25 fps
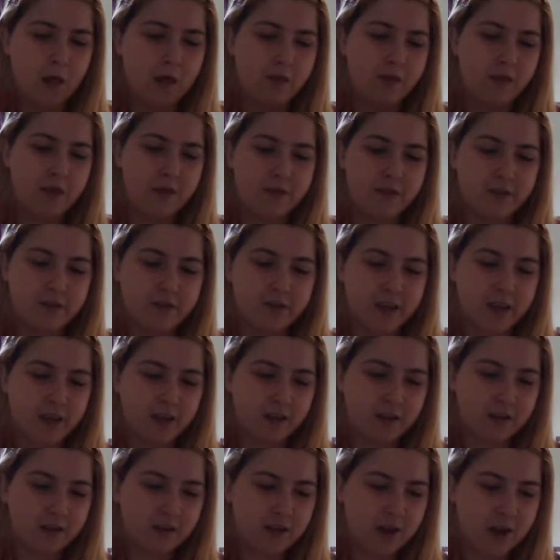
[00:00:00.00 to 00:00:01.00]
Then the
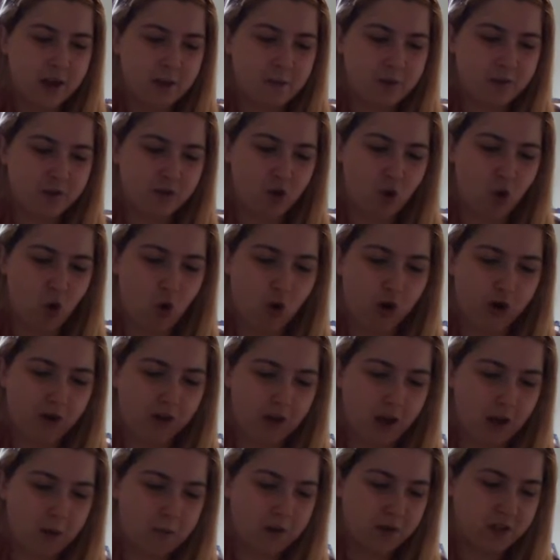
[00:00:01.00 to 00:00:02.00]
second time it's
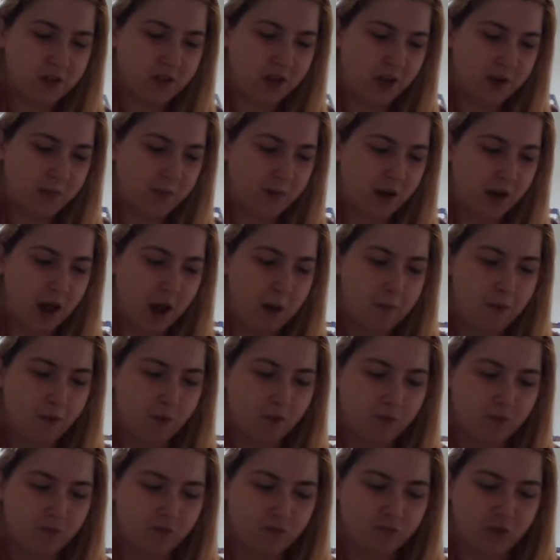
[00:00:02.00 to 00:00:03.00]
origami time, and I'm
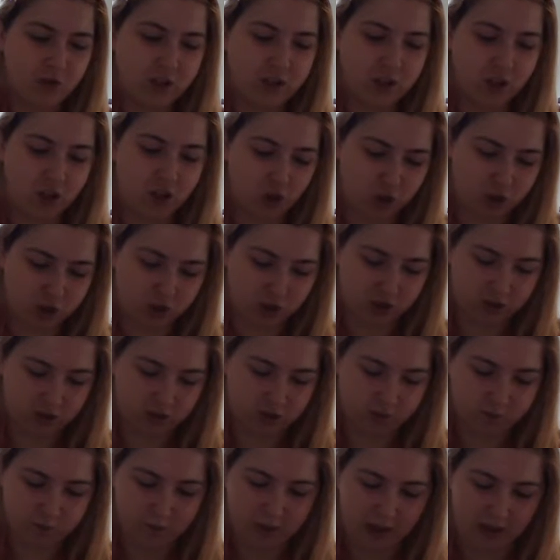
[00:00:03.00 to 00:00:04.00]
not really good at
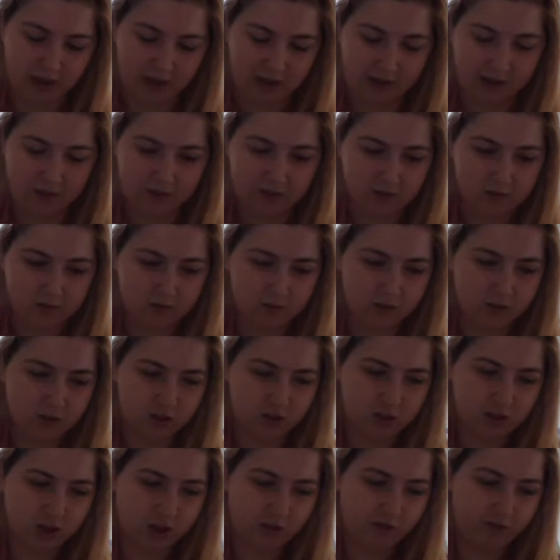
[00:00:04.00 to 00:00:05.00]
making
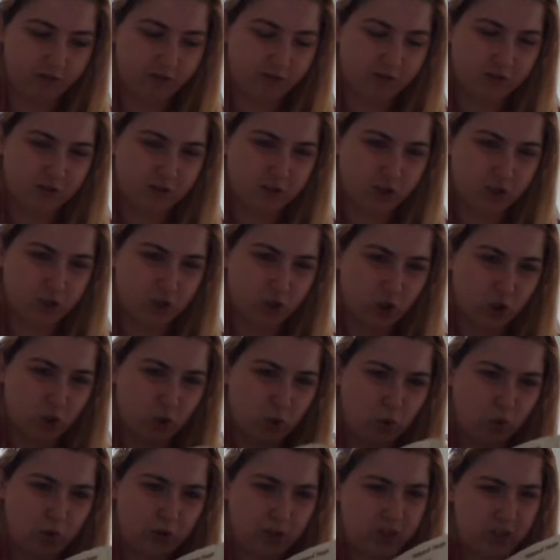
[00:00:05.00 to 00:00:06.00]
stuff,
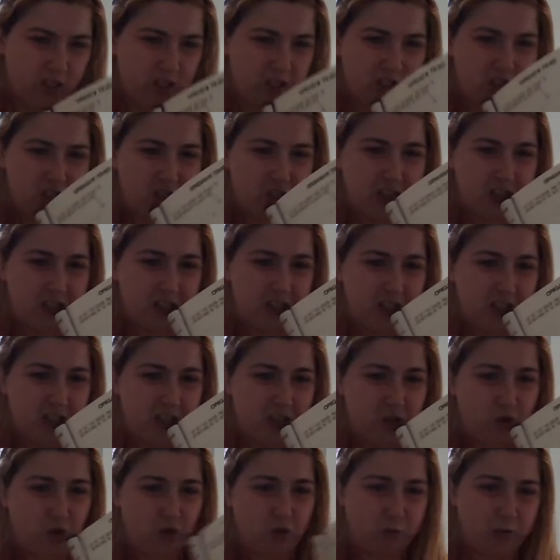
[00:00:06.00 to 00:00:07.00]
so it's just
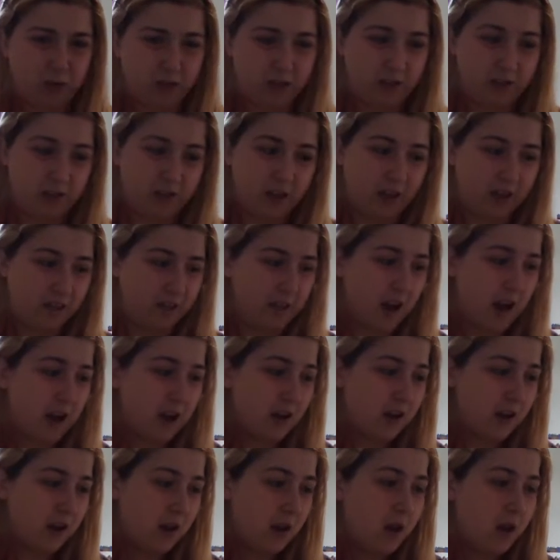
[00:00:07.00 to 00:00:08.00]
going to be like that.